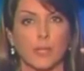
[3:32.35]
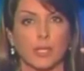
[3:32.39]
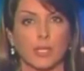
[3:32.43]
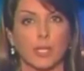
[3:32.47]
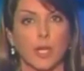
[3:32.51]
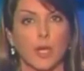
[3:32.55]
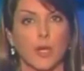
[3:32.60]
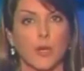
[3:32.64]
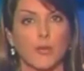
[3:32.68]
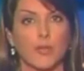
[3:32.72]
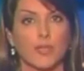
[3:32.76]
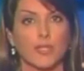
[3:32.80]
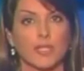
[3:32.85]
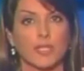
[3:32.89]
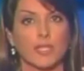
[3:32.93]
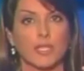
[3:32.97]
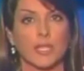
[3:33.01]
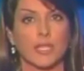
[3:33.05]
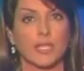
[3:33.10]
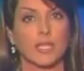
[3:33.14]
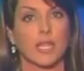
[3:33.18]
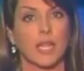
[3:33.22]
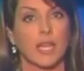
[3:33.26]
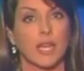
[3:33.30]
below the
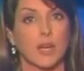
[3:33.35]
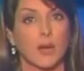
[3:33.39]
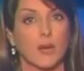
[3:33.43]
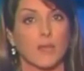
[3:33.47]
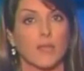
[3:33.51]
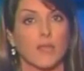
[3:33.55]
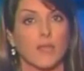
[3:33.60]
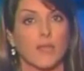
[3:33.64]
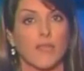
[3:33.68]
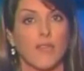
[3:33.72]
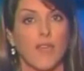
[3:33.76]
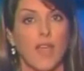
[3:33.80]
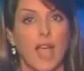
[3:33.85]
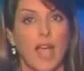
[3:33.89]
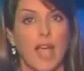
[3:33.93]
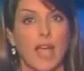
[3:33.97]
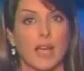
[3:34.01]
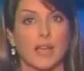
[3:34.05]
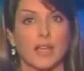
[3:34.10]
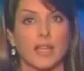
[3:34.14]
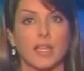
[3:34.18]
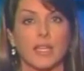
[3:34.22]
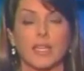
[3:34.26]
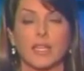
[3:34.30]
skin layer of the
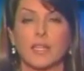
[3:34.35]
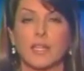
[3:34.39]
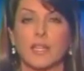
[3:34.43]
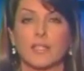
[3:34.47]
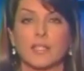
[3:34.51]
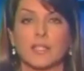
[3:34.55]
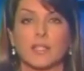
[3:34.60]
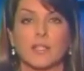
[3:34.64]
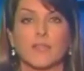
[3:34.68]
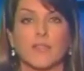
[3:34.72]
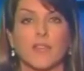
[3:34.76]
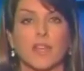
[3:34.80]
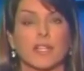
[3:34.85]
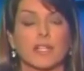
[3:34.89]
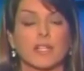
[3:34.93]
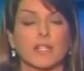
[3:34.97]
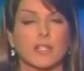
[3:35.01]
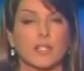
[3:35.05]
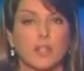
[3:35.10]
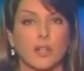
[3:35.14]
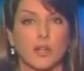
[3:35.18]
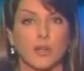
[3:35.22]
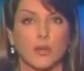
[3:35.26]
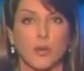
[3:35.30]
fat. It doesn't affect
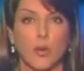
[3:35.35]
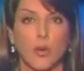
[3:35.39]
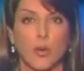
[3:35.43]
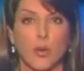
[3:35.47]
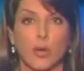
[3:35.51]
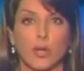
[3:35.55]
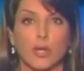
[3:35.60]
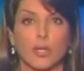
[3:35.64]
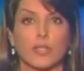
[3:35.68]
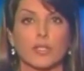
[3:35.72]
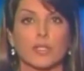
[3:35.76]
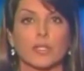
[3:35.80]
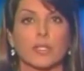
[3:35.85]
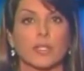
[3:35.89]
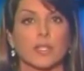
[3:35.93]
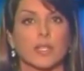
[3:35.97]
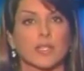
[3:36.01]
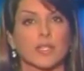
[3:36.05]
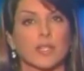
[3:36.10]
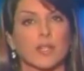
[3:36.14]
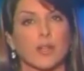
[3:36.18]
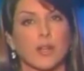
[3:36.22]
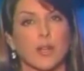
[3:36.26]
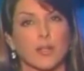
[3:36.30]
internal organs. It
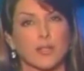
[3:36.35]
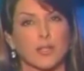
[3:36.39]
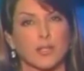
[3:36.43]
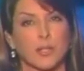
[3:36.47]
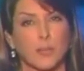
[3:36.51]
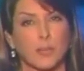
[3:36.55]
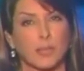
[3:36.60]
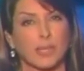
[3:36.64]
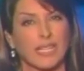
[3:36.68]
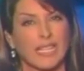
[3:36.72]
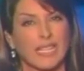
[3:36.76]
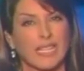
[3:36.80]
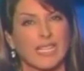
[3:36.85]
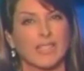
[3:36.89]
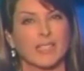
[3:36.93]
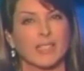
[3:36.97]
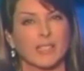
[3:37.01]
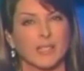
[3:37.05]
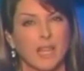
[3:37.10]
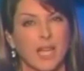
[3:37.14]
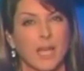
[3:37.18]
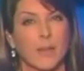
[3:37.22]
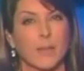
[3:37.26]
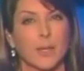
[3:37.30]
doesn't cause the bleeding
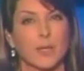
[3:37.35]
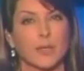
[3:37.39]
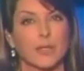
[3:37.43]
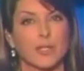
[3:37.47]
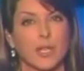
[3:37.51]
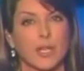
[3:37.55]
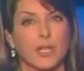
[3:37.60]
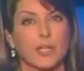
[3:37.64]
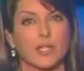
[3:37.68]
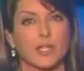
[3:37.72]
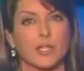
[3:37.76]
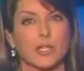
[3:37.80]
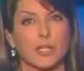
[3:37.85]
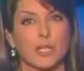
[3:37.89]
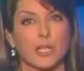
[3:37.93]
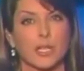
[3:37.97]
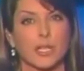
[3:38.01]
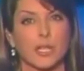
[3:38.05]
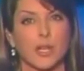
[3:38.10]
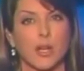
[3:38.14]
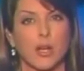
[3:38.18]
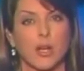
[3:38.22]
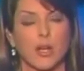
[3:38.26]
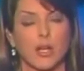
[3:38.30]
that liposuction
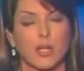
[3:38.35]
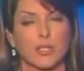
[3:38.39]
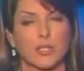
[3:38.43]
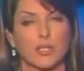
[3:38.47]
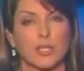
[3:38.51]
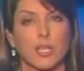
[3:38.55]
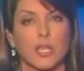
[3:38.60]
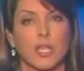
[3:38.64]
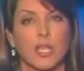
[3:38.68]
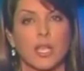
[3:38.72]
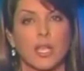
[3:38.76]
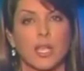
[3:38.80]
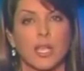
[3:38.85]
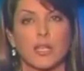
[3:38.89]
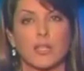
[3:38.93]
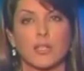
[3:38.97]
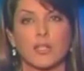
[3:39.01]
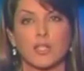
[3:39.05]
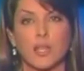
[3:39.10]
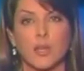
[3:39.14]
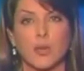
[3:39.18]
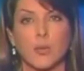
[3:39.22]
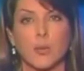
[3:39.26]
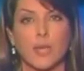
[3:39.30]
can cause.
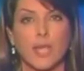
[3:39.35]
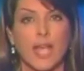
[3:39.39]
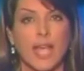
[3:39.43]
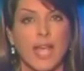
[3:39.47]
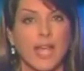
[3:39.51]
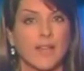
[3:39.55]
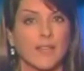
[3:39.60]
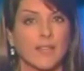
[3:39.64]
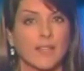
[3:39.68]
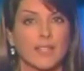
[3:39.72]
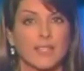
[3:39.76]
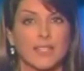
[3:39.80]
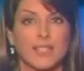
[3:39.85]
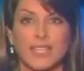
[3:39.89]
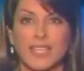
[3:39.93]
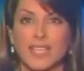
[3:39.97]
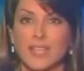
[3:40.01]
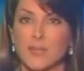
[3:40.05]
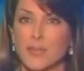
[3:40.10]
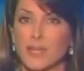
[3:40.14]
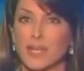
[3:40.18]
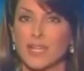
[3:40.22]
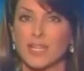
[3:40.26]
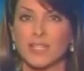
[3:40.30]
And so we haven't
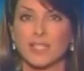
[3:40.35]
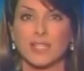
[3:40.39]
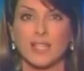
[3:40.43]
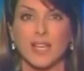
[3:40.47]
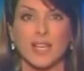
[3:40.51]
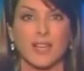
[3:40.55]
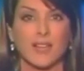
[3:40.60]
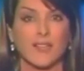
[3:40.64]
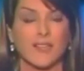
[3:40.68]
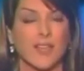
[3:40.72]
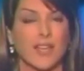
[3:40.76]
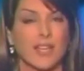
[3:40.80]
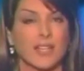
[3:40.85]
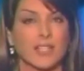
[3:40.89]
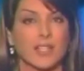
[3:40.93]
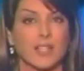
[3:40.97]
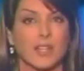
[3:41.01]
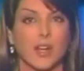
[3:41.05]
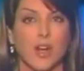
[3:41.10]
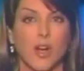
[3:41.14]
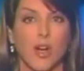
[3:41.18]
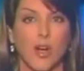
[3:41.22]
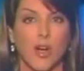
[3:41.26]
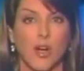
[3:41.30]
seen many side effects
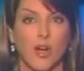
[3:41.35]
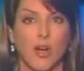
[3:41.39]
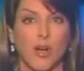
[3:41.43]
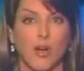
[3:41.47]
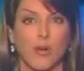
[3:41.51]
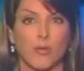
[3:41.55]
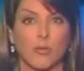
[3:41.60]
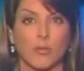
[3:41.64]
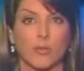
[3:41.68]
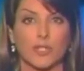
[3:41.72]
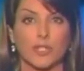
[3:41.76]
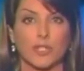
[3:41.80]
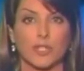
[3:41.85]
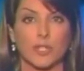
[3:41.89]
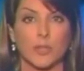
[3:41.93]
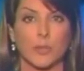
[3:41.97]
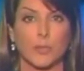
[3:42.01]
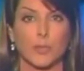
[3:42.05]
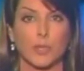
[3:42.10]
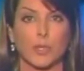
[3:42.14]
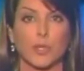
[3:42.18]
at all, which is the